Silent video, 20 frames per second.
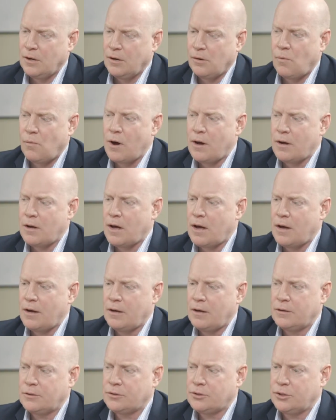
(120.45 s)
Well,
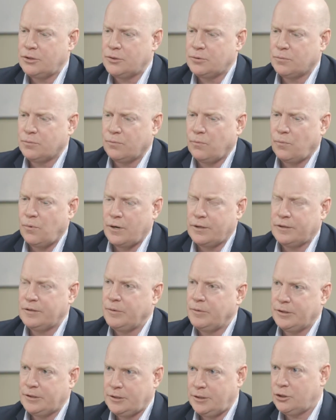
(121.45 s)
I, she's wanted to
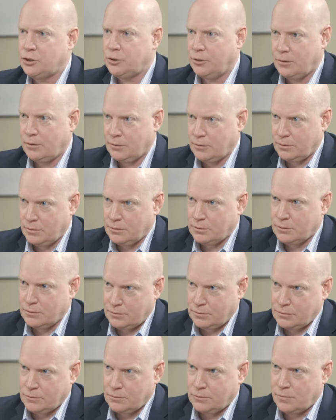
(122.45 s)
be a teacher,
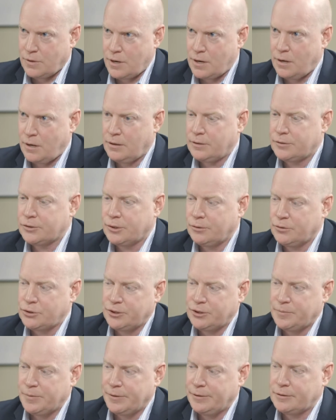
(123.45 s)
mm. right? And so
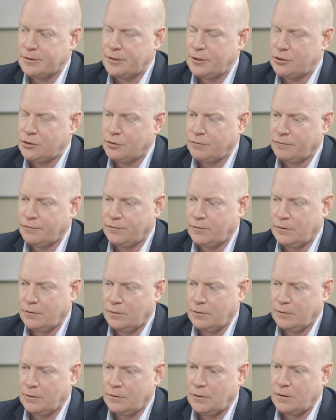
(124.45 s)
she's been a teacher
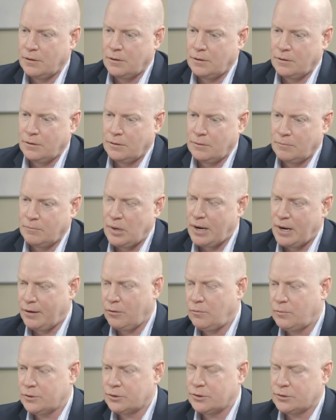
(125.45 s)
for uh, probably
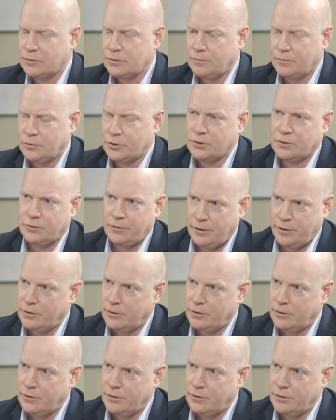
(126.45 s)
almost almost thirty